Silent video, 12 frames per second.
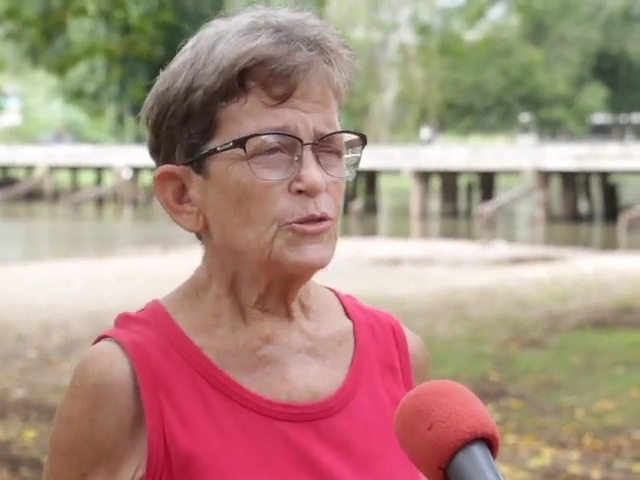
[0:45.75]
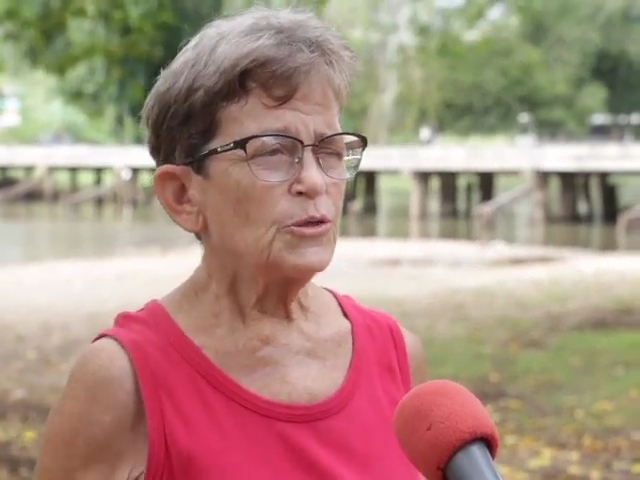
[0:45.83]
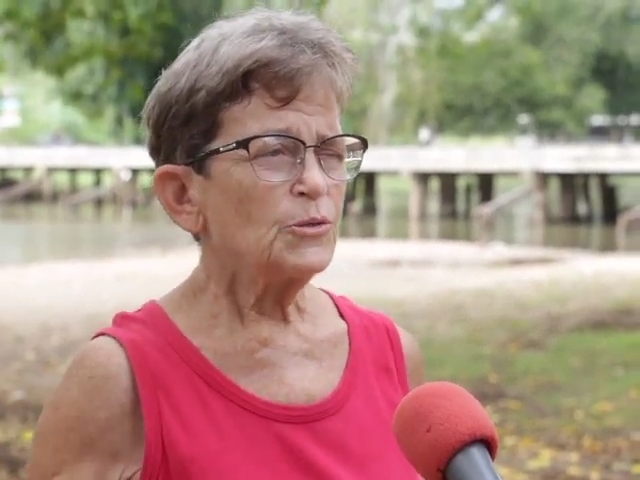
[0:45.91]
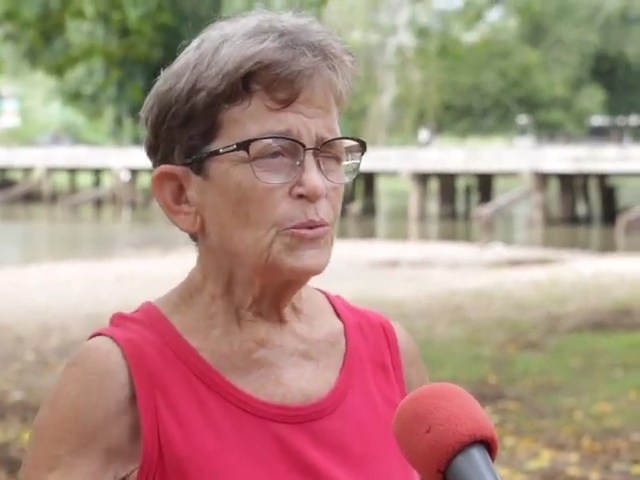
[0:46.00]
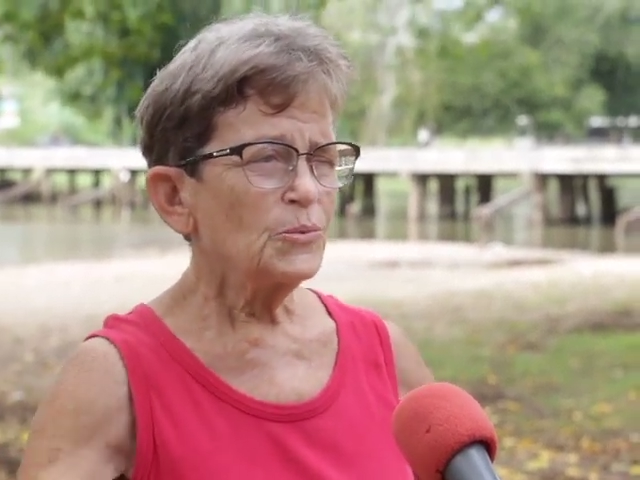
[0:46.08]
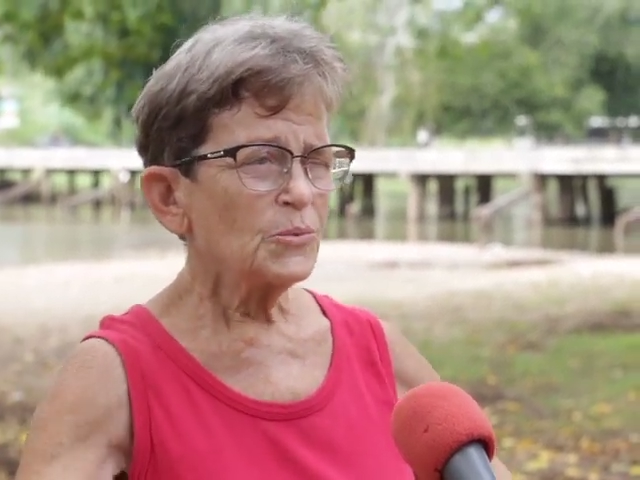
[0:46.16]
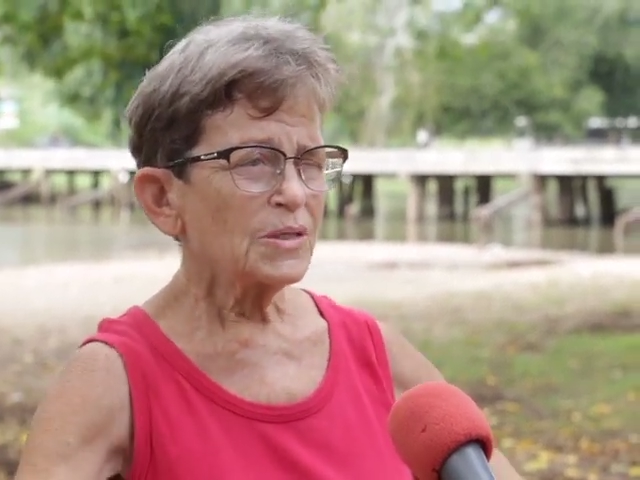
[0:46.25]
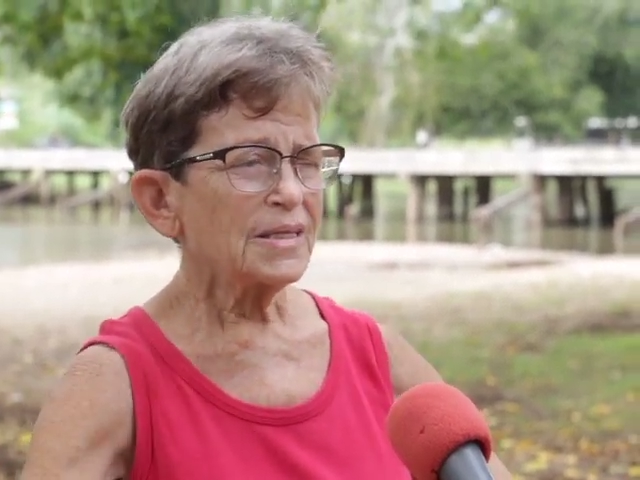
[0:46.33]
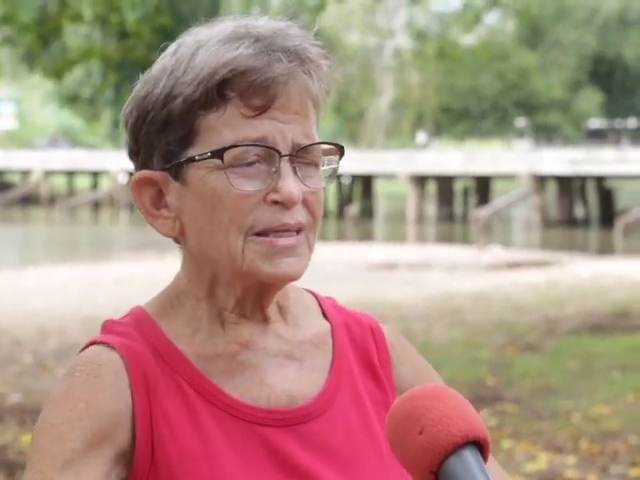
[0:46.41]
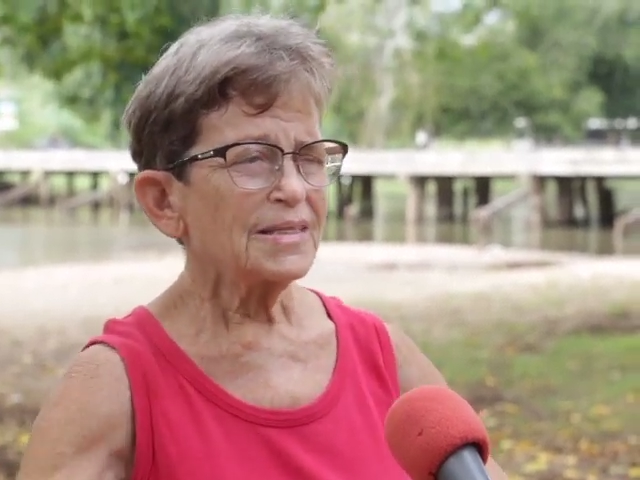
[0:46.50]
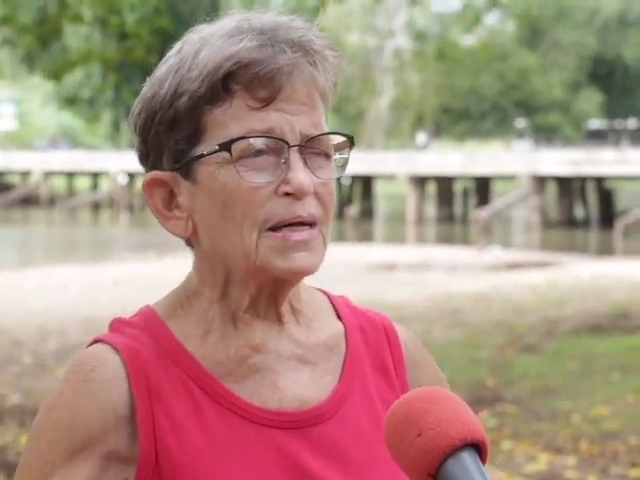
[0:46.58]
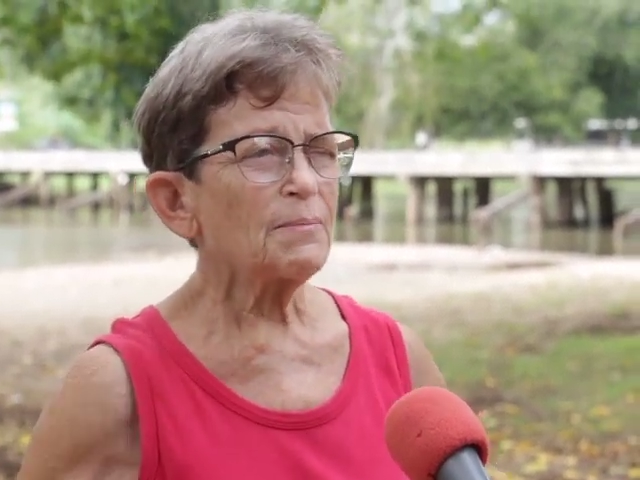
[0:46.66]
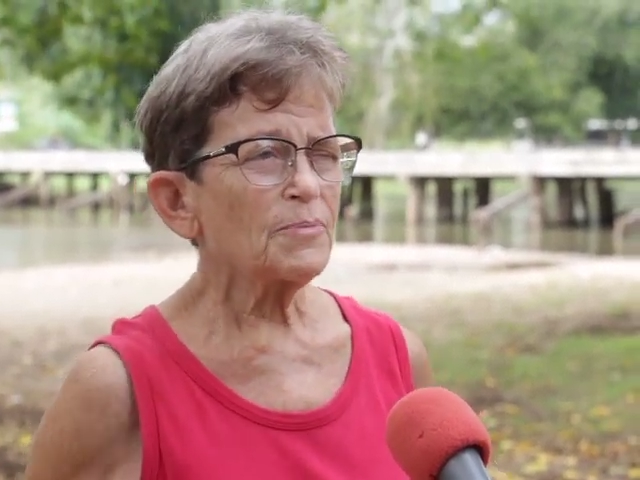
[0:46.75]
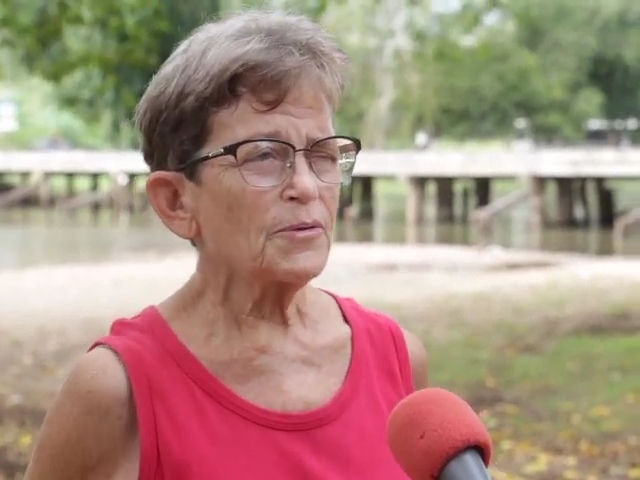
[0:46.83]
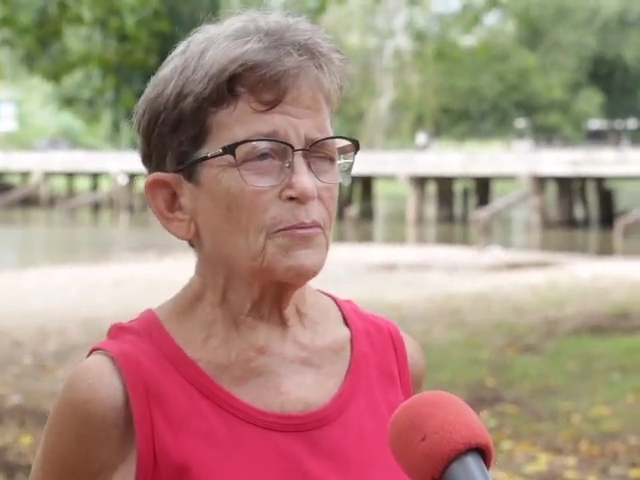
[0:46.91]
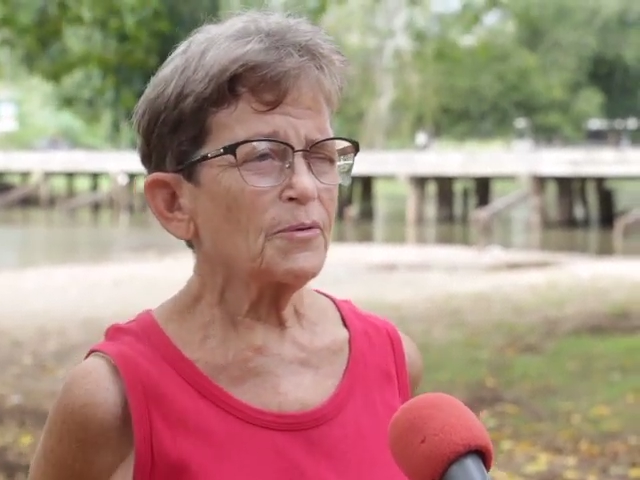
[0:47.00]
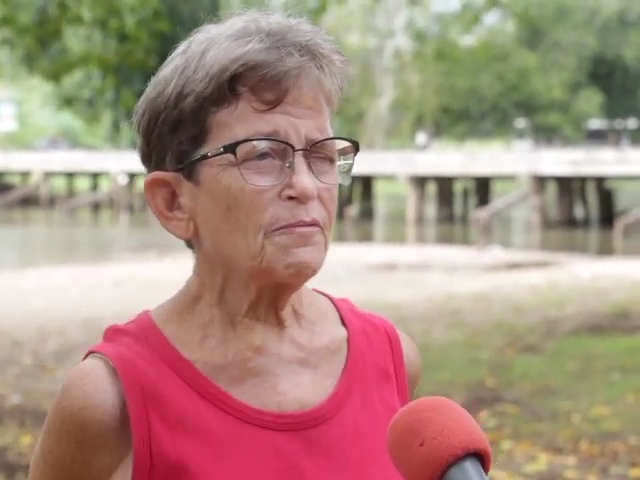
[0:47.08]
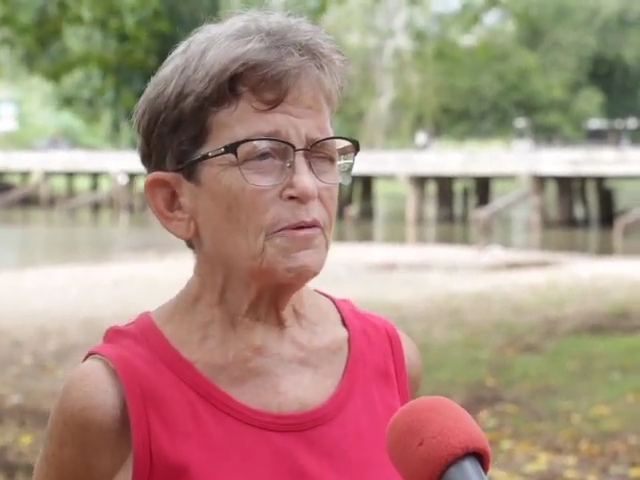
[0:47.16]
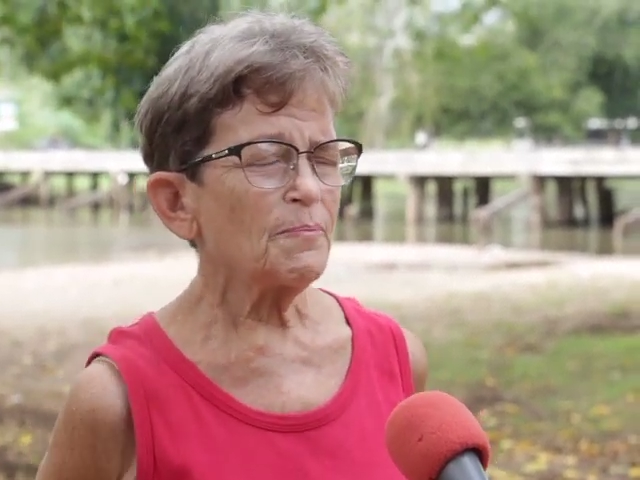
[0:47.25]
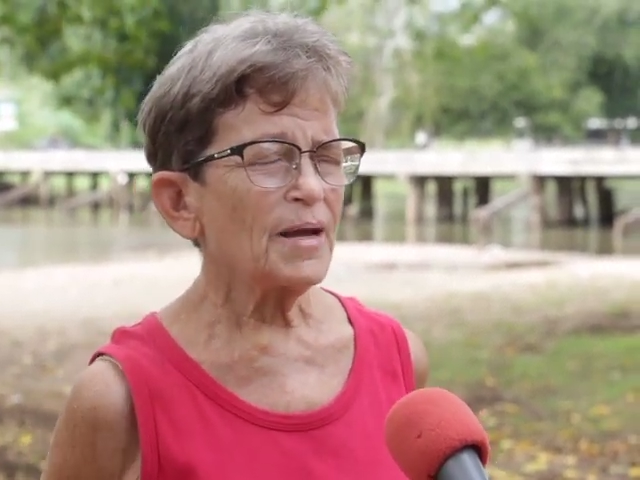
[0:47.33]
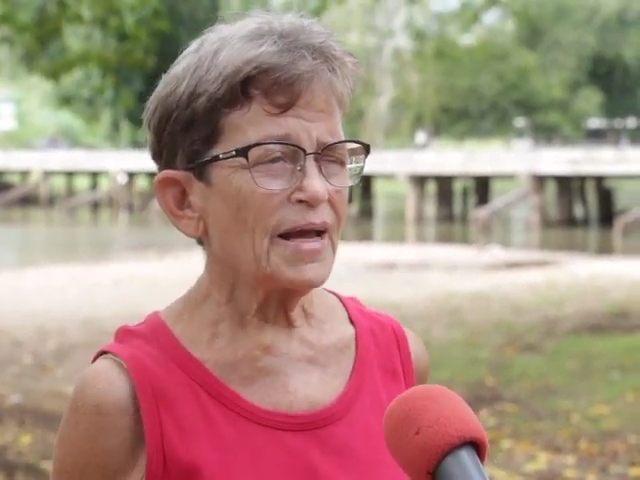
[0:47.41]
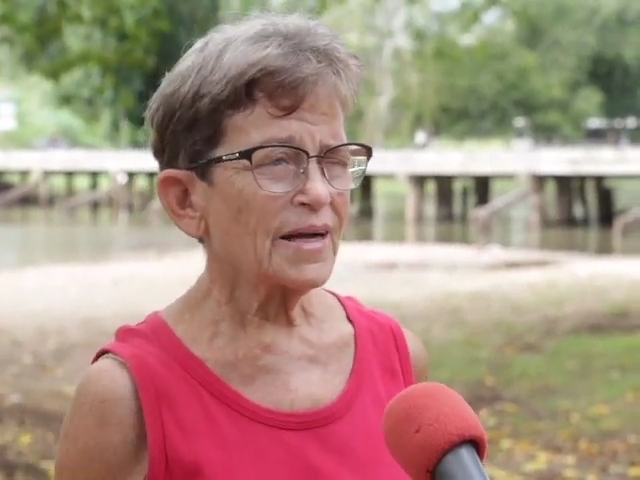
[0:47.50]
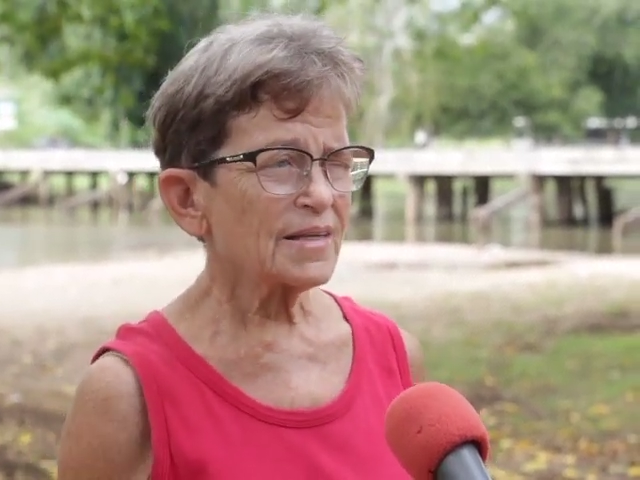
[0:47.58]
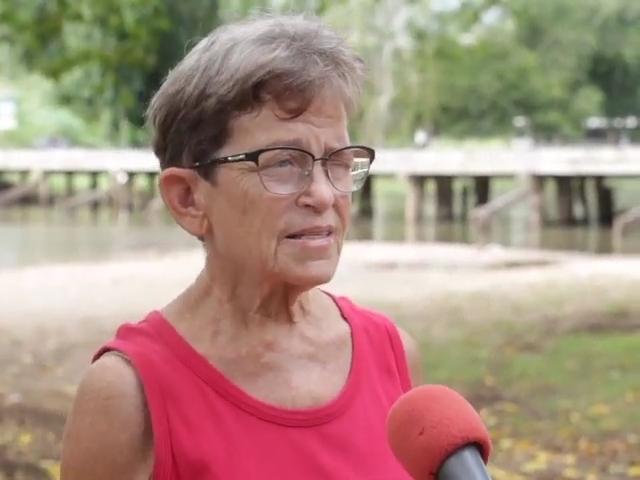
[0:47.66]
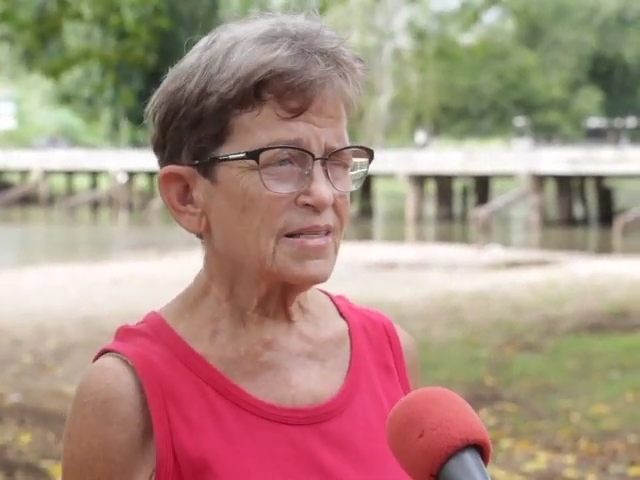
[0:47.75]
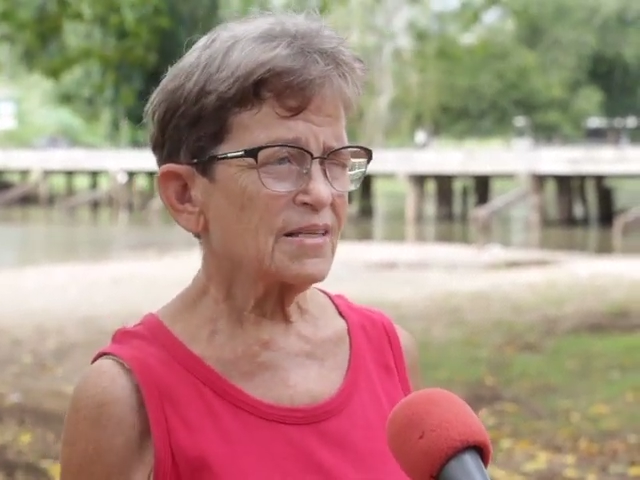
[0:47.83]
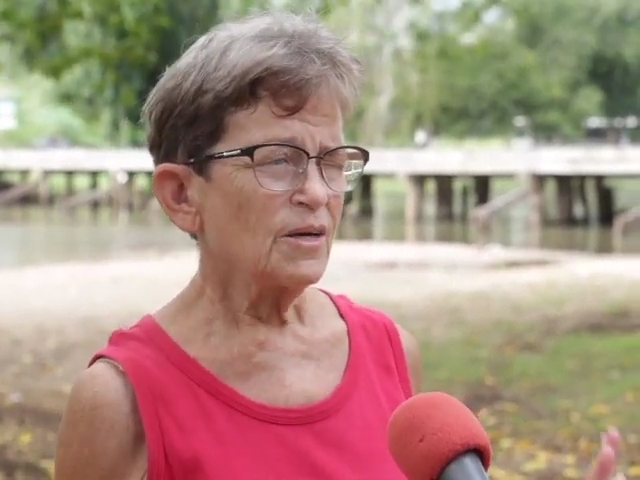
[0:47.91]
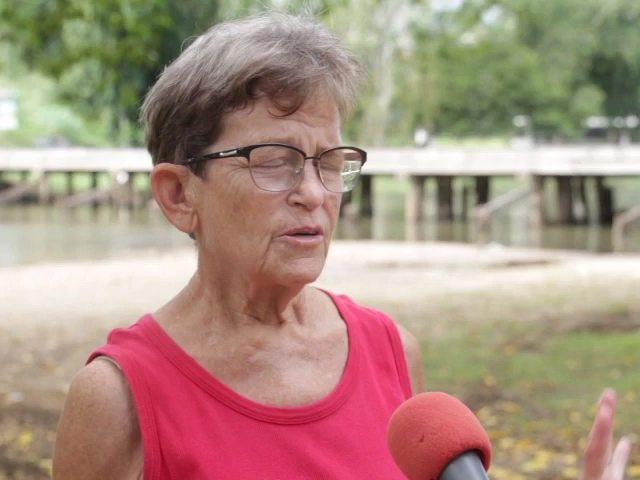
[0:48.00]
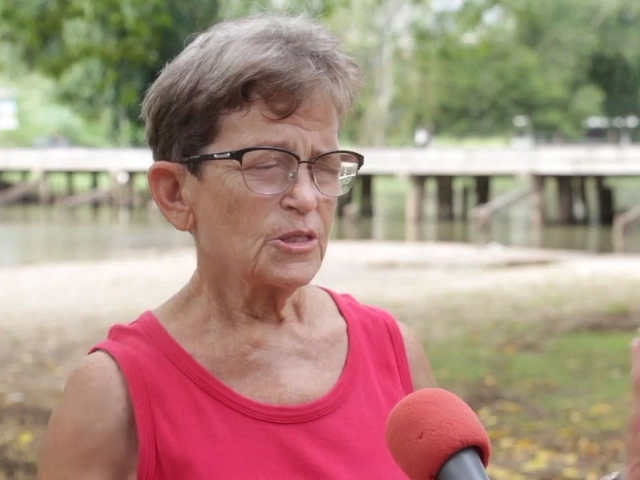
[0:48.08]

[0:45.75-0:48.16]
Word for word: to clean up the riverbanks,